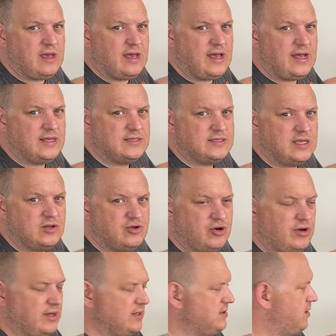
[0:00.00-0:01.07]
has
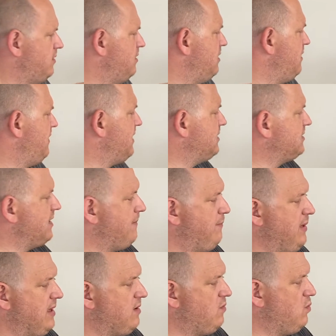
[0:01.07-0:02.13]
Centronics on, and that's that
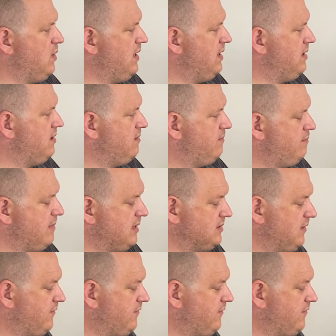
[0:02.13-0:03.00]
big, weird, massive